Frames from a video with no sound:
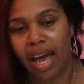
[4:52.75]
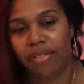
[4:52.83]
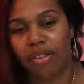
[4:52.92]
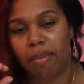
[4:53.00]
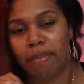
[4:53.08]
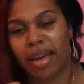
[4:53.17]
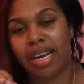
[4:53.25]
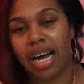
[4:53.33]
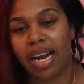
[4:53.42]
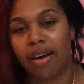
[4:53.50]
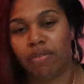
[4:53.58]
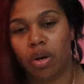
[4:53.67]
And they may
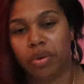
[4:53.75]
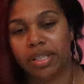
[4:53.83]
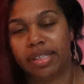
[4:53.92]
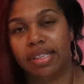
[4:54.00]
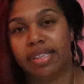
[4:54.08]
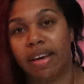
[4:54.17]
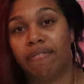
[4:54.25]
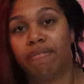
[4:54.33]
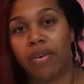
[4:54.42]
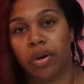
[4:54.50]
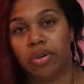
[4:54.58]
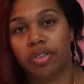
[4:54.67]
not have noticed this at
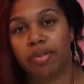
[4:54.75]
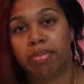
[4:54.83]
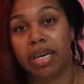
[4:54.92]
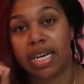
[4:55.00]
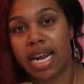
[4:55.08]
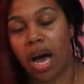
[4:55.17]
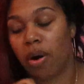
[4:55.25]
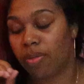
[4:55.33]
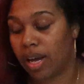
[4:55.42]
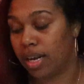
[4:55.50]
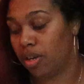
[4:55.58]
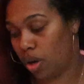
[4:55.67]
first, but now
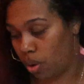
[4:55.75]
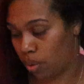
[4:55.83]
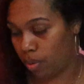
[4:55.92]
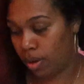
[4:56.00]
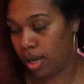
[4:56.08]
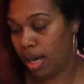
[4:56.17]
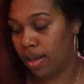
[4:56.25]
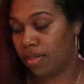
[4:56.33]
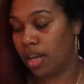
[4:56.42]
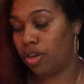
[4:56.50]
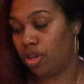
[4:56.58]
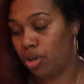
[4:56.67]
they know
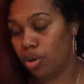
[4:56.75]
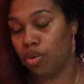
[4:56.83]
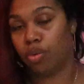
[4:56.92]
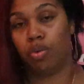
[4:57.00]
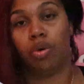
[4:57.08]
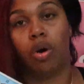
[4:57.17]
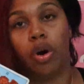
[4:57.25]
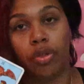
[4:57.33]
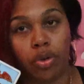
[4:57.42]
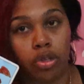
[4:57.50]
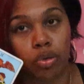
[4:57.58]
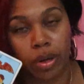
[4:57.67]
that you are
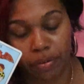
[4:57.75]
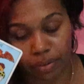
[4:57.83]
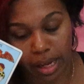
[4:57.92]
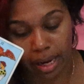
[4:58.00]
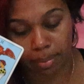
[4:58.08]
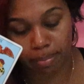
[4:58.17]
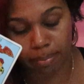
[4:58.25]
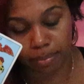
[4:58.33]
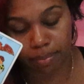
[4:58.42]
their twin flame.